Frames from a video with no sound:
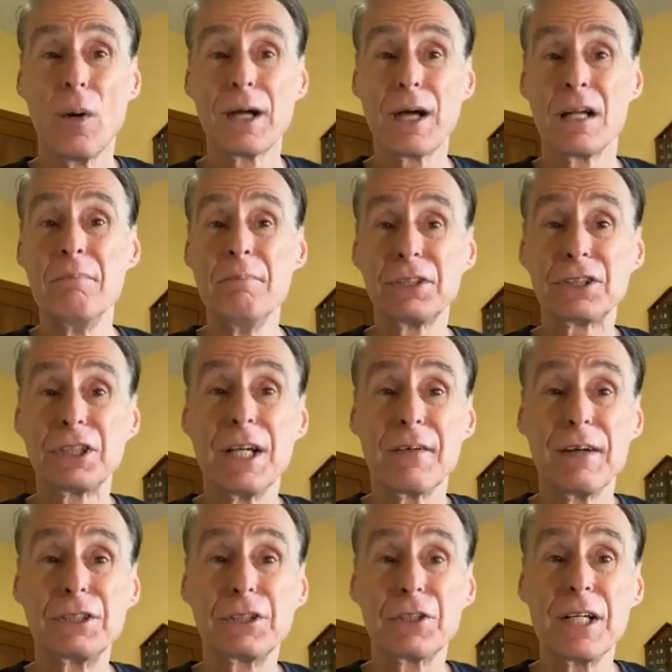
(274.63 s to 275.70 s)
going on a
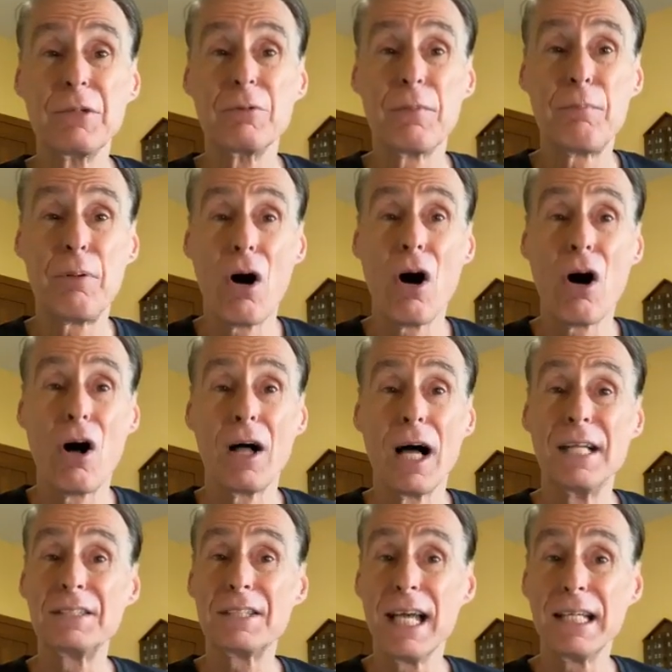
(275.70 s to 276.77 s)
missionary journey with
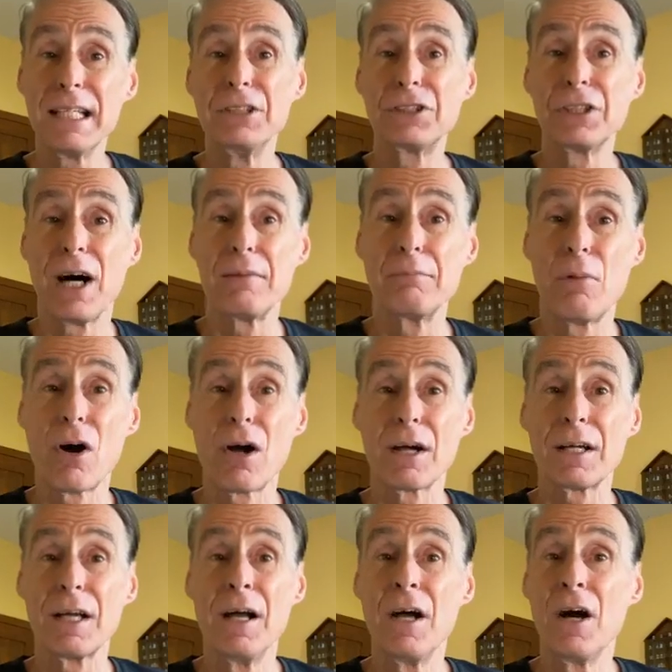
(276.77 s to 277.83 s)
Paul and taking John
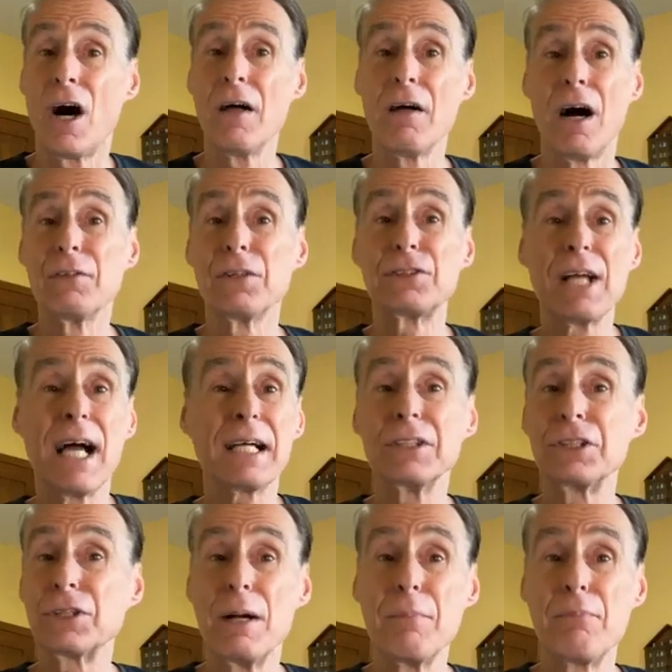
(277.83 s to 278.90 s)
Mark, on, on the
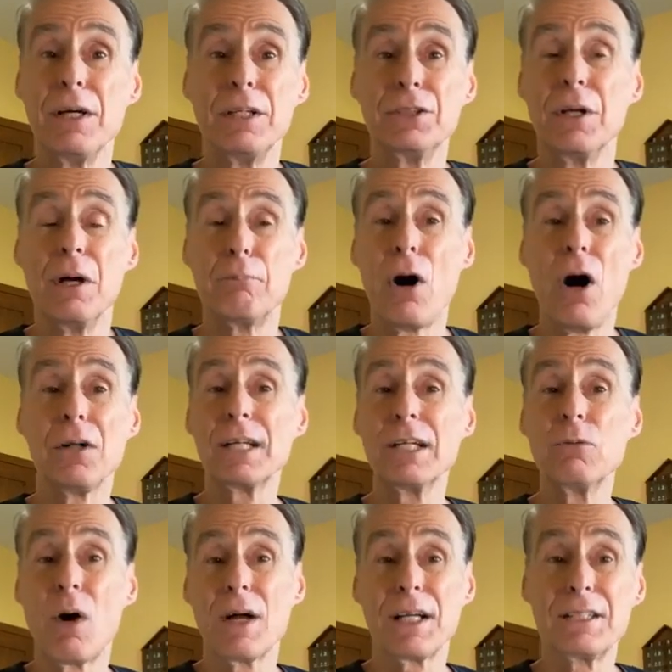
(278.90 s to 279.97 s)
second trip, Paul
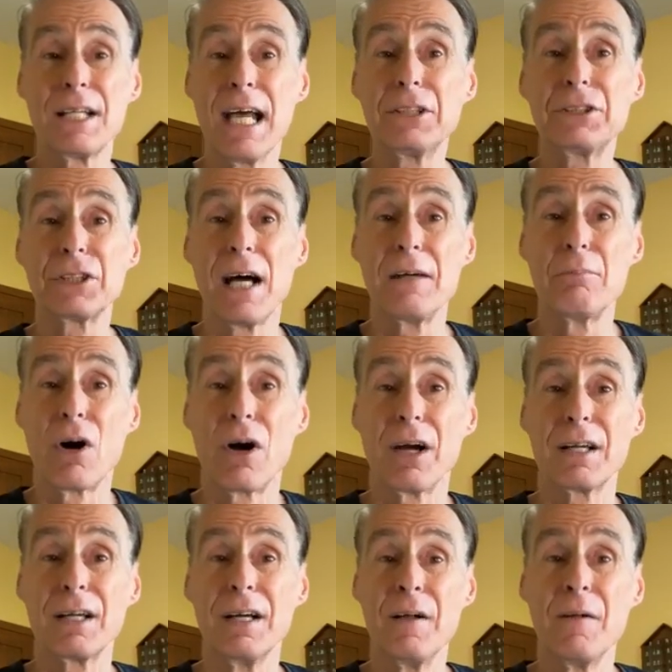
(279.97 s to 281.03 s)
didn't want to take John
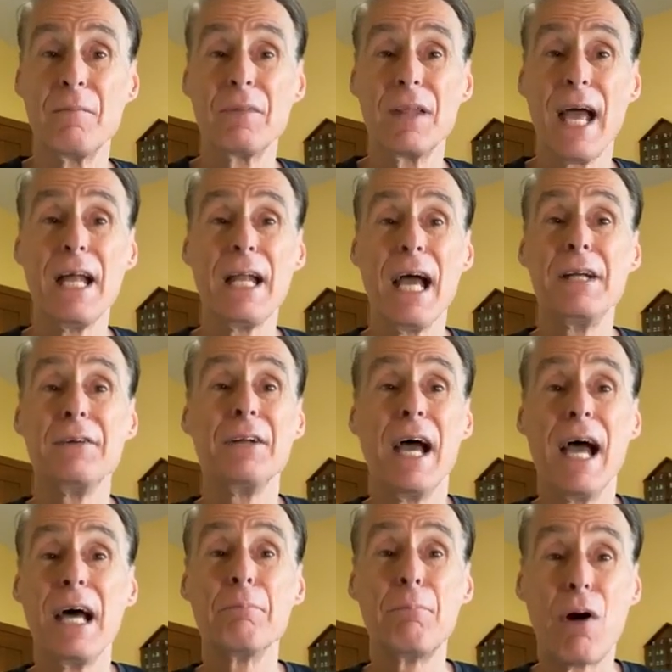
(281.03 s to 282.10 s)
Mark and,
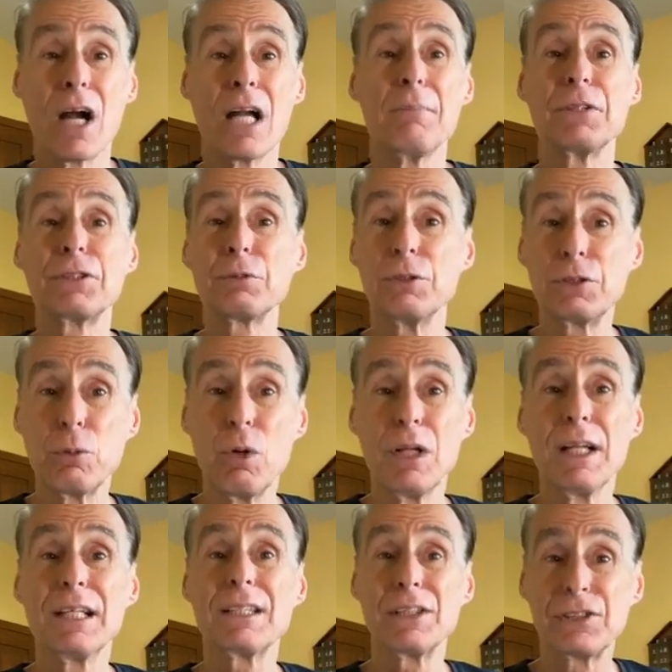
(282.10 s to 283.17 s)
and, and Barnabas was
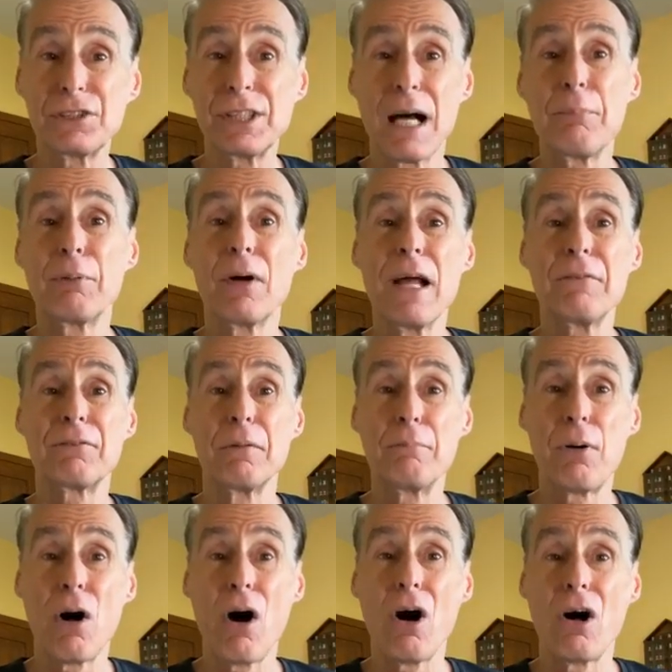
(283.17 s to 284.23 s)
willing to separate
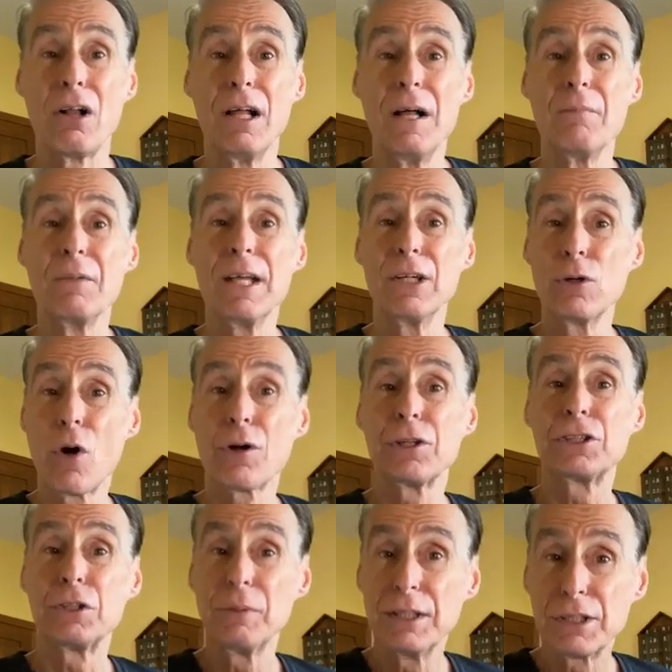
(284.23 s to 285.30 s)
from Paul in
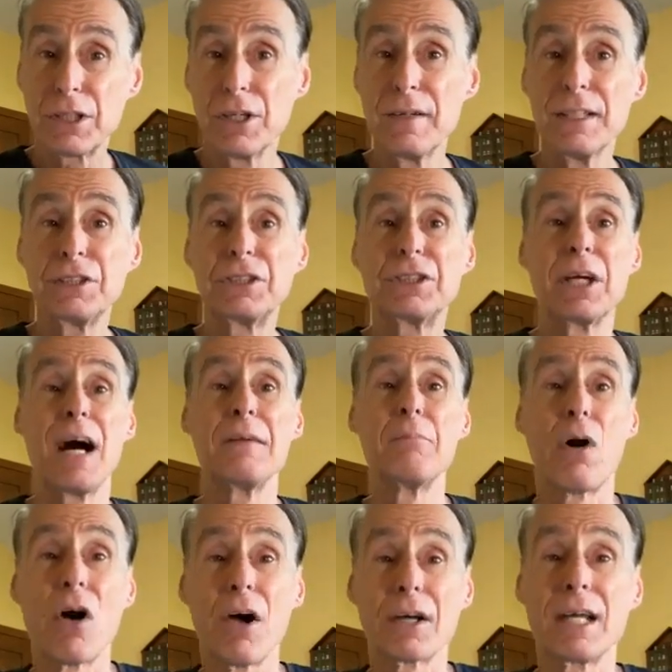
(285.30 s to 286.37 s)
order to encourage
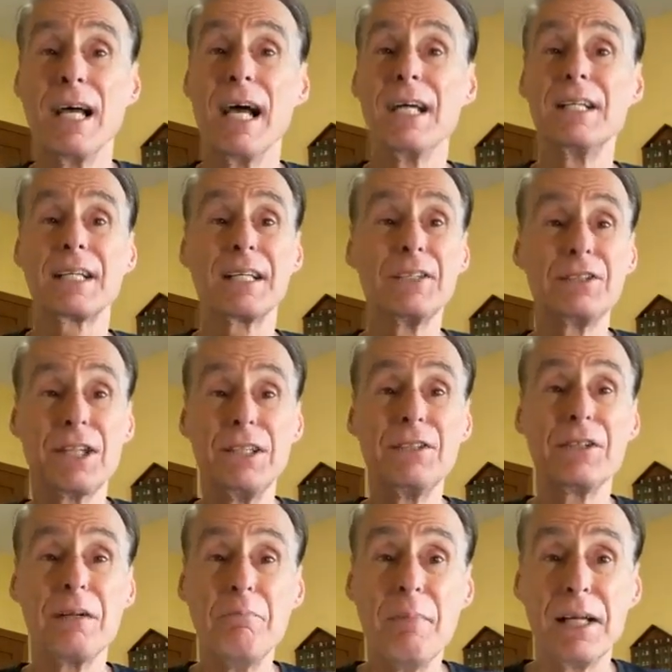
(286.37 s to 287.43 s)
John Mark and to
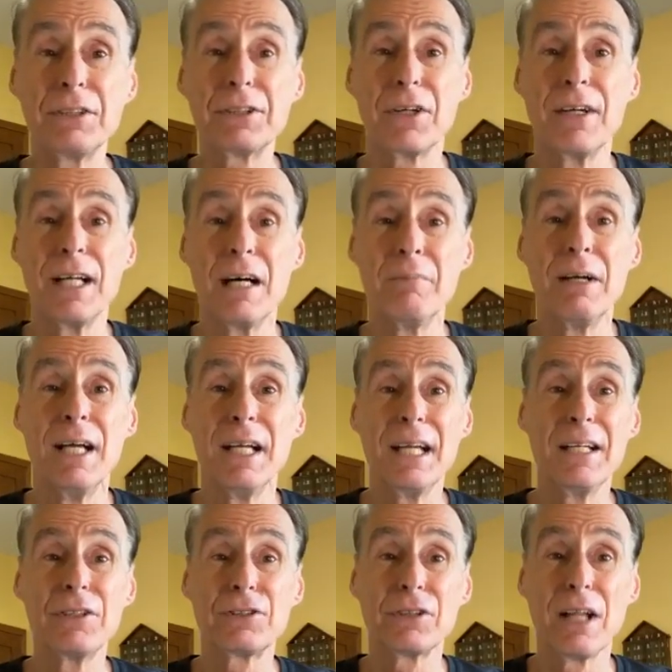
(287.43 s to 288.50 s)
continue to mentor him
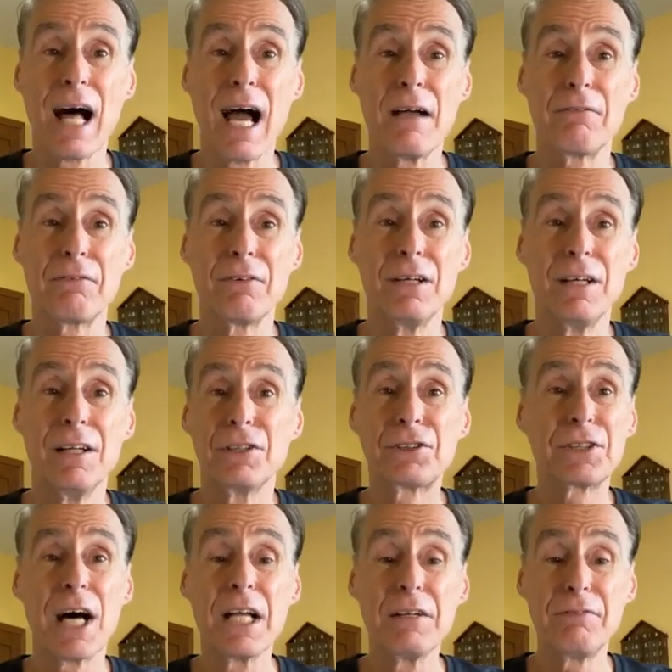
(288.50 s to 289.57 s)
in his life.
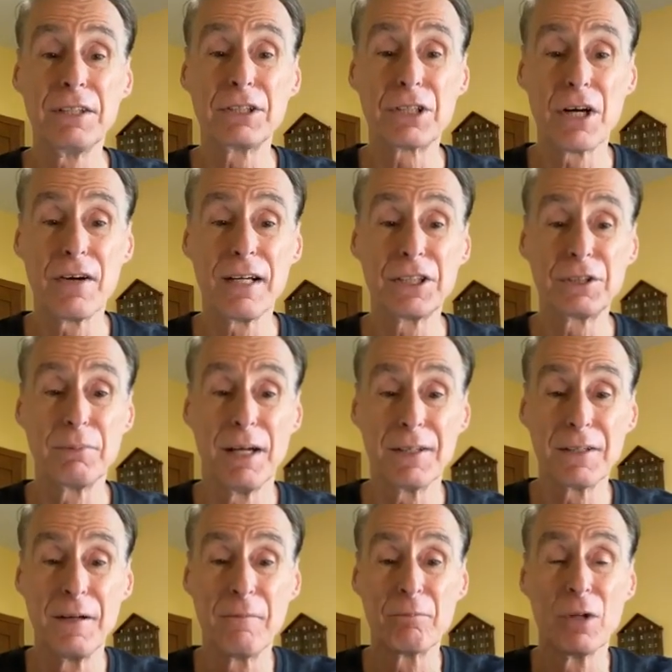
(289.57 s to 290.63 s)
Son of
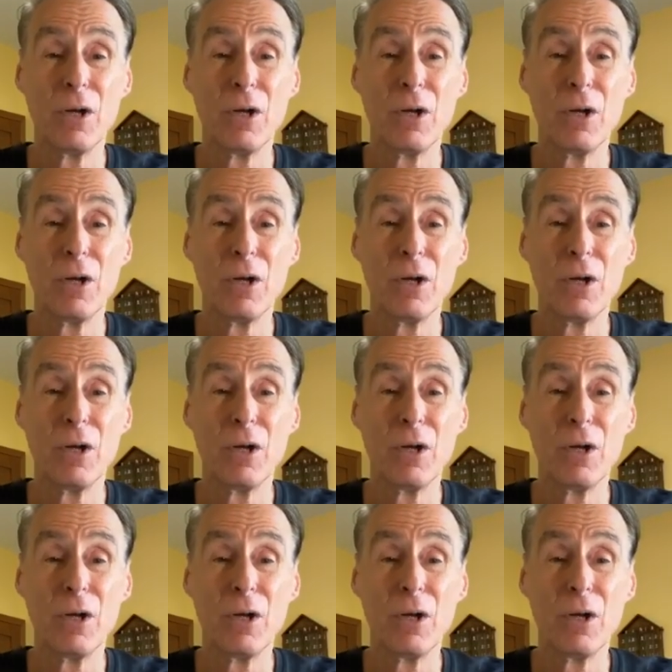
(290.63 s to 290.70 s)
encouragement.